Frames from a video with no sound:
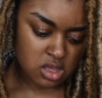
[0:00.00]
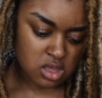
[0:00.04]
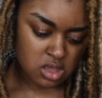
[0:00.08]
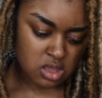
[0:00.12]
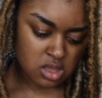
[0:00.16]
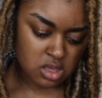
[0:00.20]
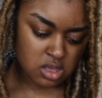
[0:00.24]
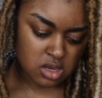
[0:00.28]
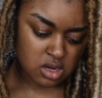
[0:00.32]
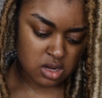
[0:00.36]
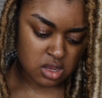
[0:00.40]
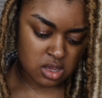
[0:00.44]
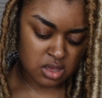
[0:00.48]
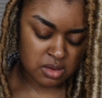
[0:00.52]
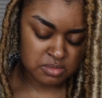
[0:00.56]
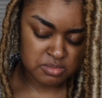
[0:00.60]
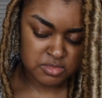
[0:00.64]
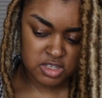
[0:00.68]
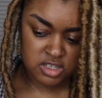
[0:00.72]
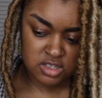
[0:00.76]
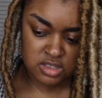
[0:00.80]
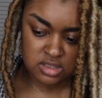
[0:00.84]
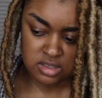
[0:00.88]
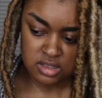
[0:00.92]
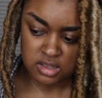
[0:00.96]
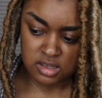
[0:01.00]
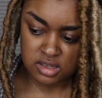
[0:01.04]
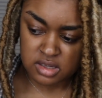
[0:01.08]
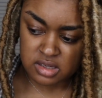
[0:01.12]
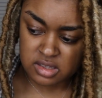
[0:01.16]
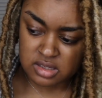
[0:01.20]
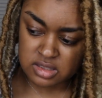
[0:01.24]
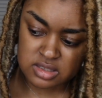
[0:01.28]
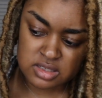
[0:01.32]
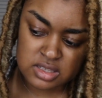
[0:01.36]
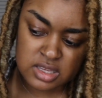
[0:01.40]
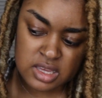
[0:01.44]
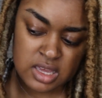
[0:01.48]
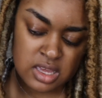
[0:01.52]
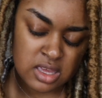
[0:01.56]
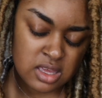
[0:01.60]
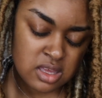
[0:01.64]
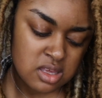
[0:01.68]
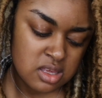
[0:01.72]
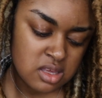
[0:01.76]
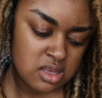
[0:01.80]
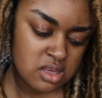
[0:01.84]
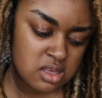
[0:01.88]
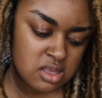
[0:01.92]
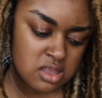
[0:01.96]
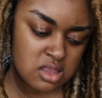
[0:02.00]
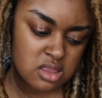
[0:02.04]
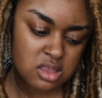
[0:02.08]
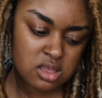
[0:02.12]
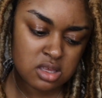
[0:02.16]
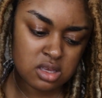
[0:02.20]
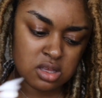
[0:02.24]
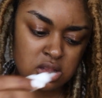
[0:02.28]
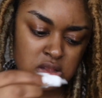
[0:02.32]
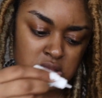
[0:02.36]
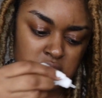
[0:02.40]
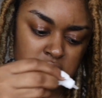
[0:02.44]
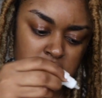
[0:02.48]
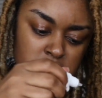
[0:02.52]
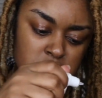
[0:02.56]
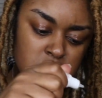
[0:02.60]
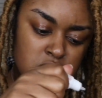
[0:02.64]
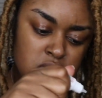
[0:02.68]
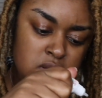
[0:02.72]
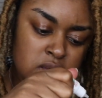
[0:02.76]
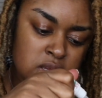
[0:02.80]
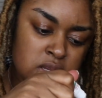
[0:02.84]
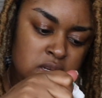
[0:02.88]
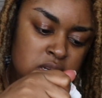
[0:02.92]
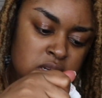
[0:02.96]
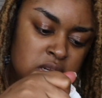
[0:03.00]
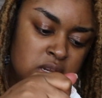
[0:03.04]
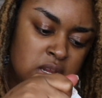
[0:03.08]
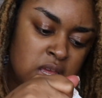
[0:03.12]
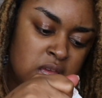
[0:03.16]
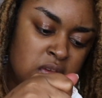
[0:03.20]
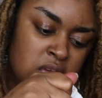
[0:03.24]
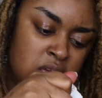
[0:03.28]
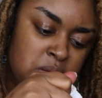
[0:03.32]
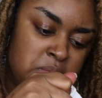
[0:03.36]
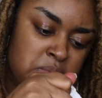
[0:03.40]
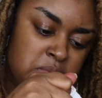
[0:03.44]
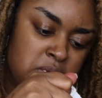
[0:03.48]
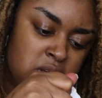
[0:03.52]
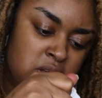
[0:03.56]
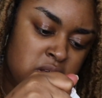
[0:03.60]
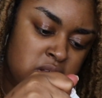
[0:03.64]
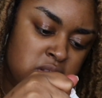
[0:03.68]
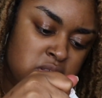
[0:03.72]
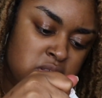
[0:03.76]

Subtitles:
then I'm just gonna take the glue and dab all